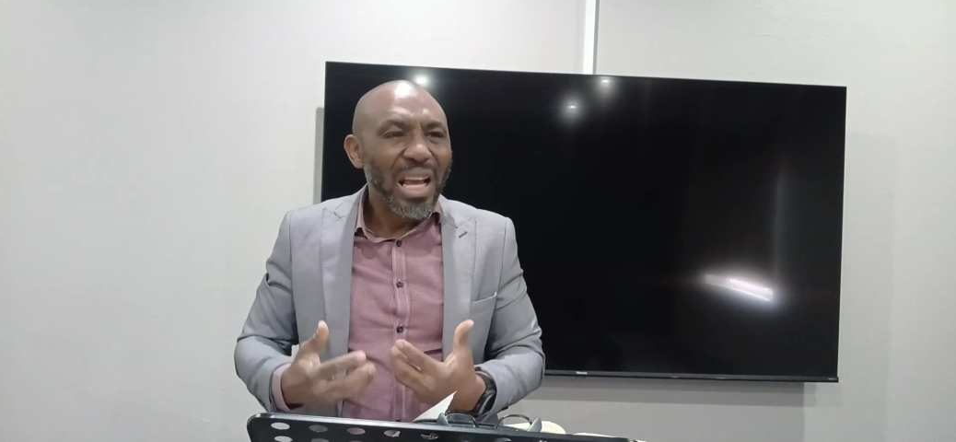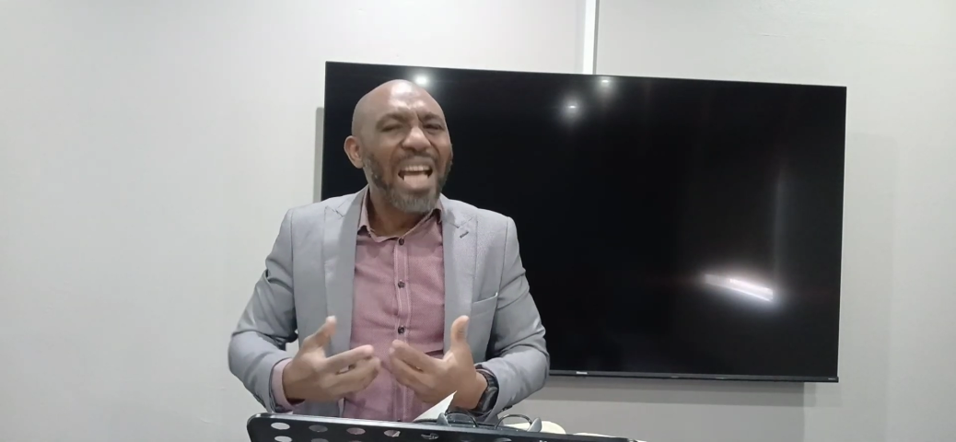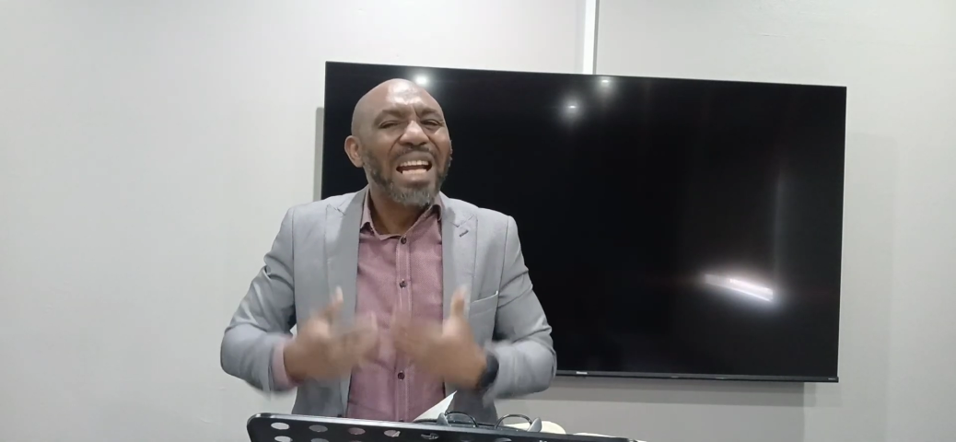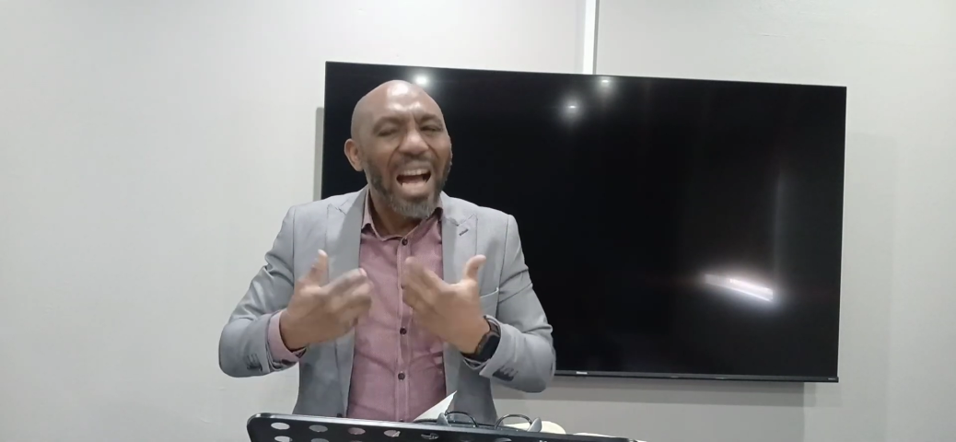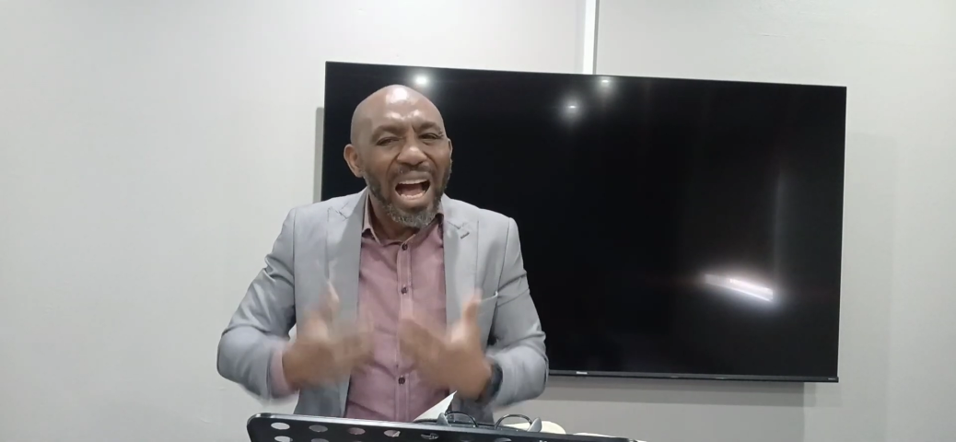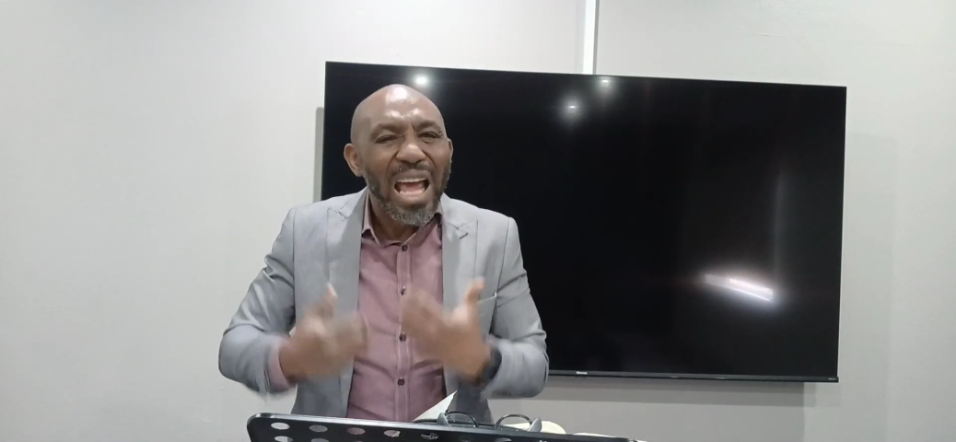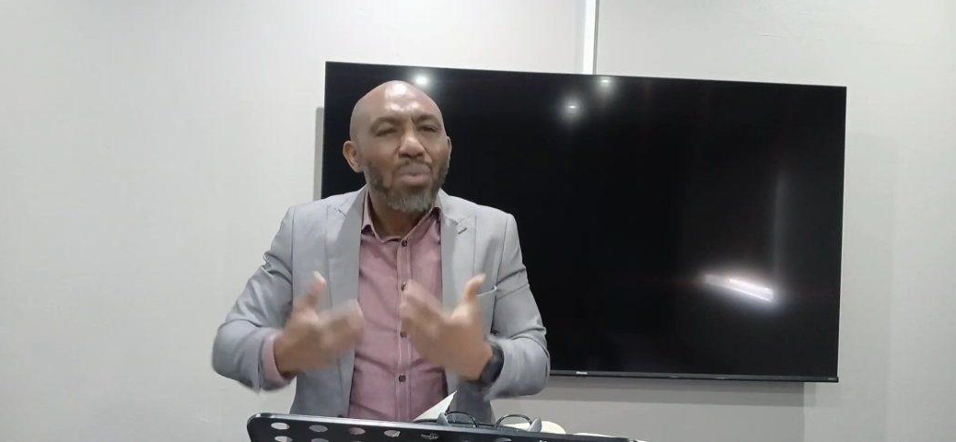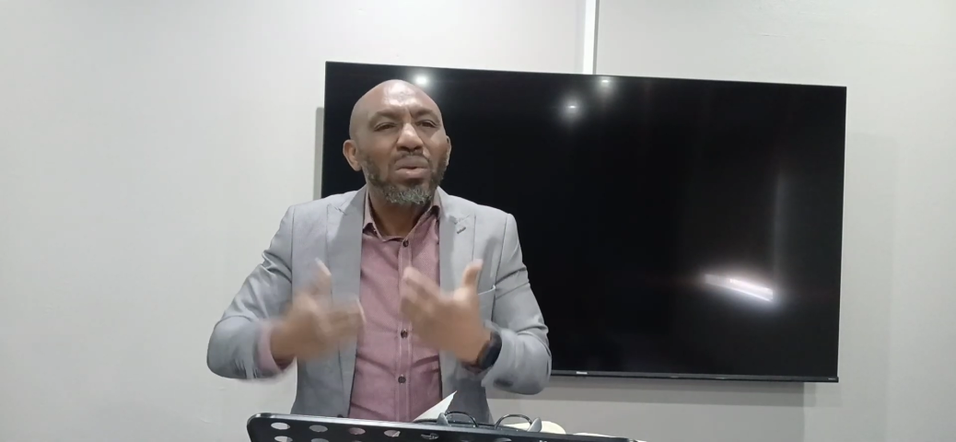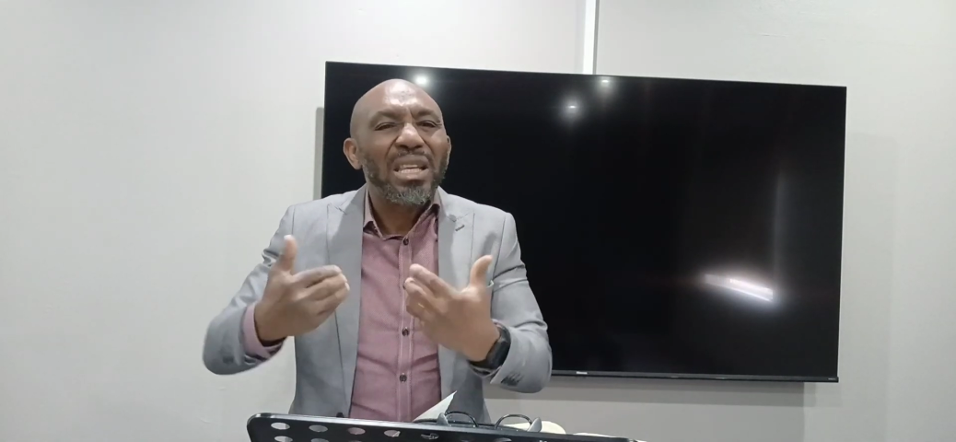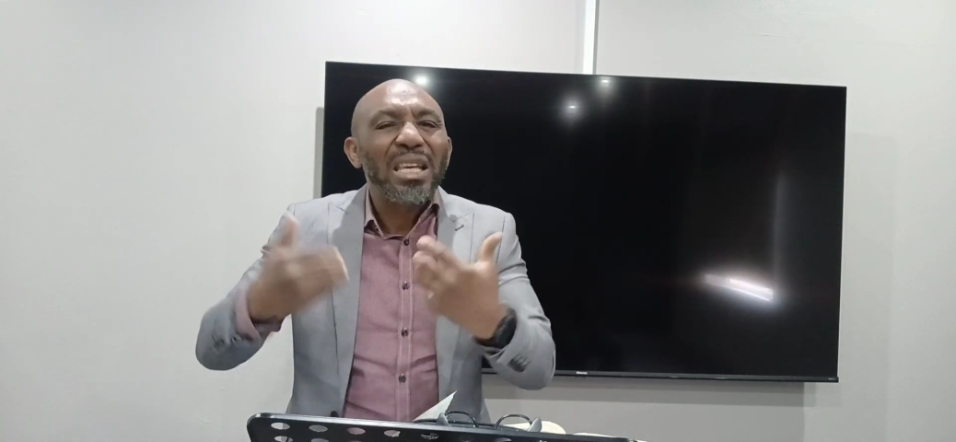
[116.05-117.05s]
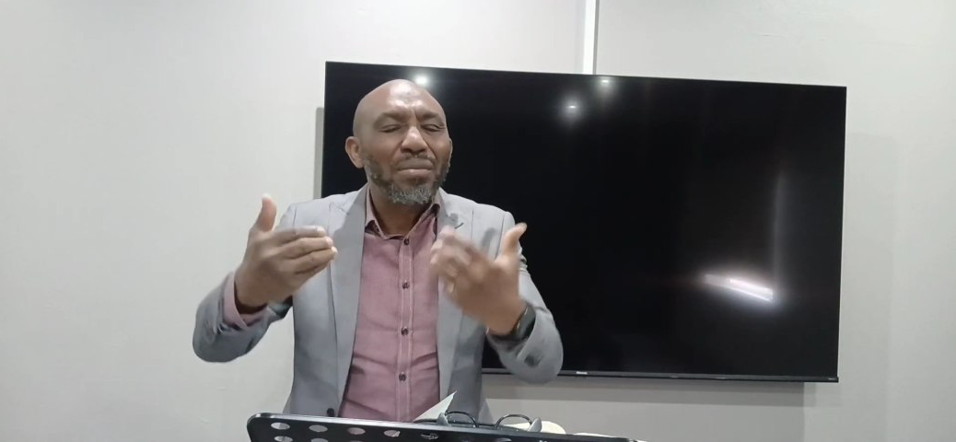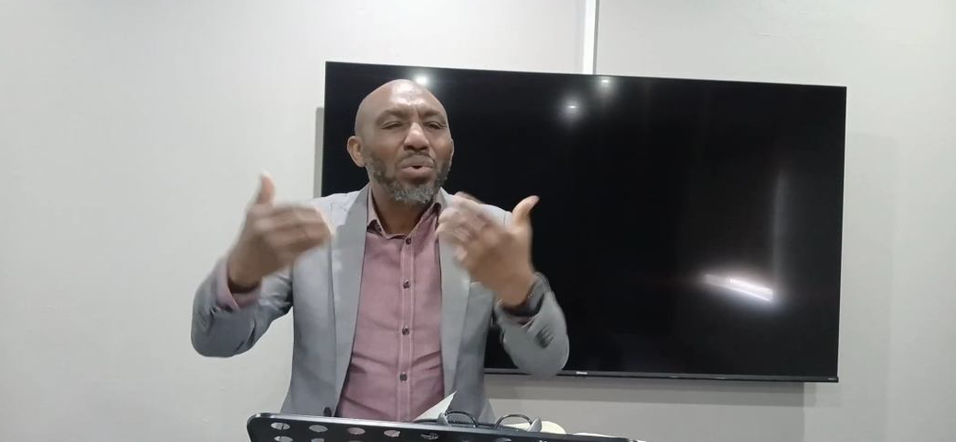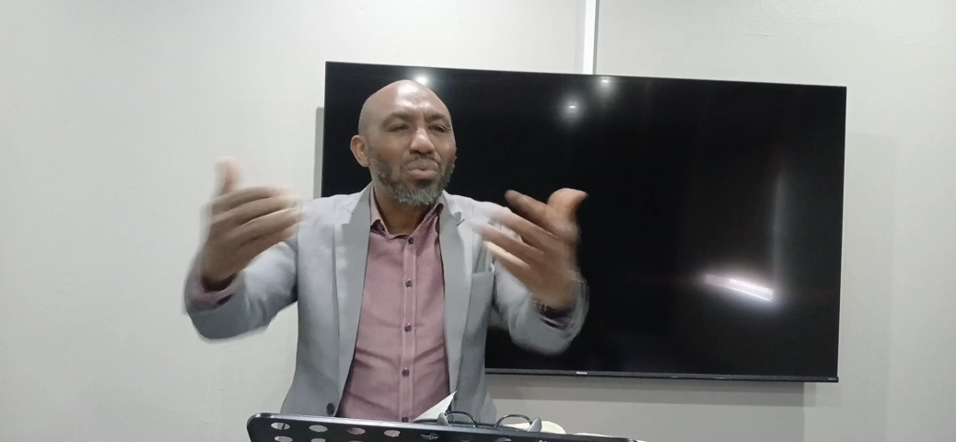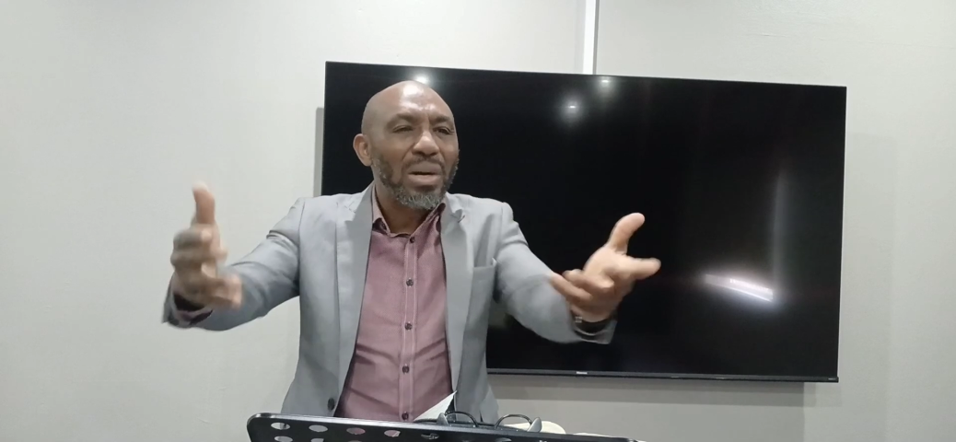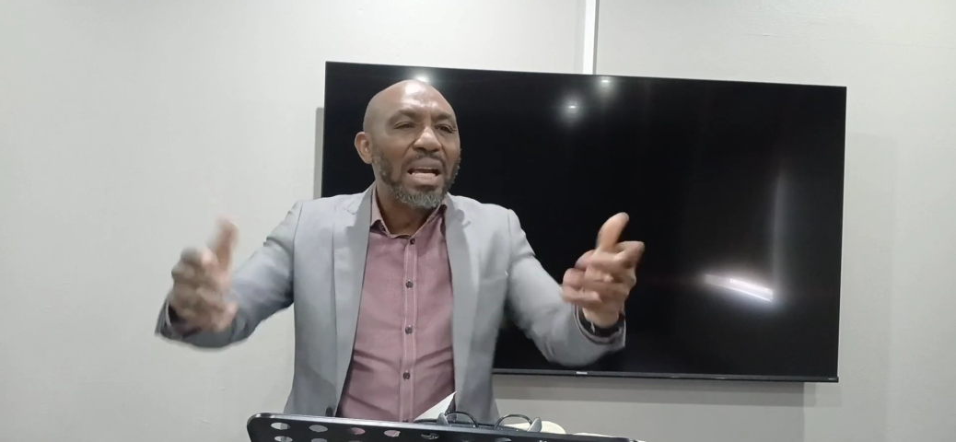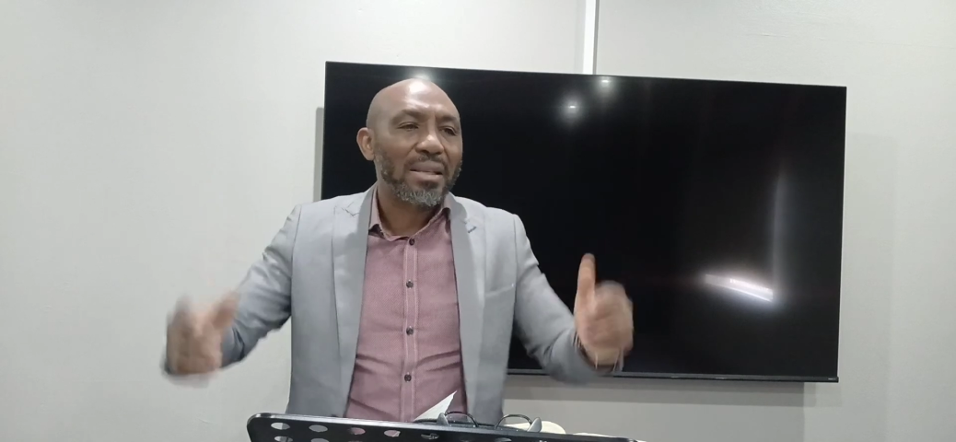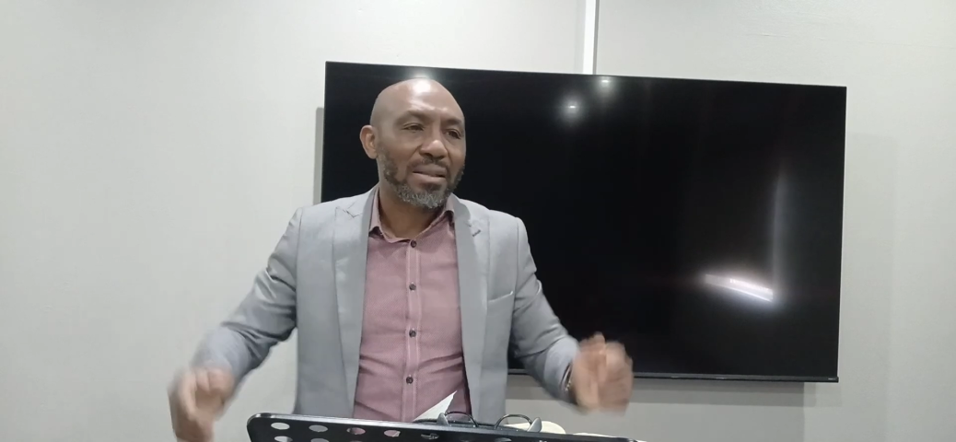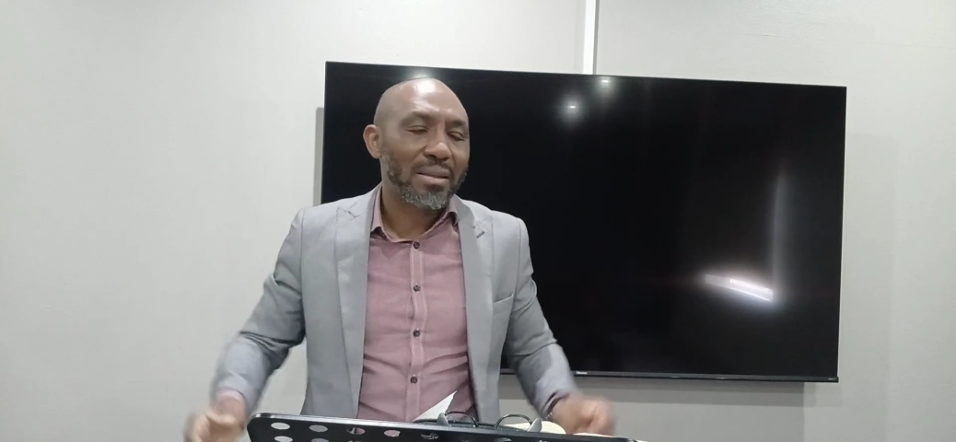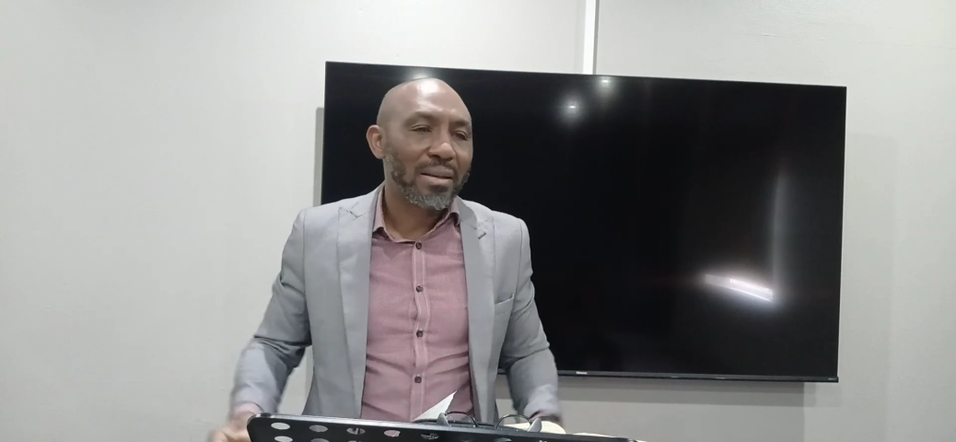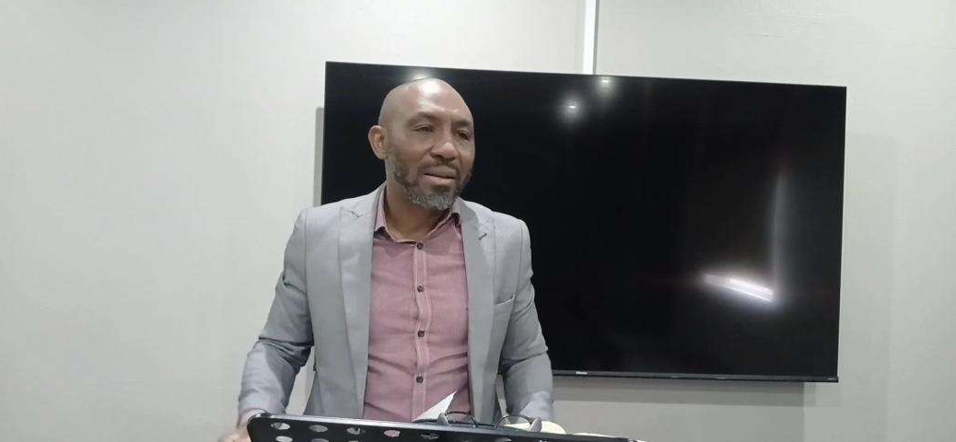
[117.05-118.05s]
and I will give you rest.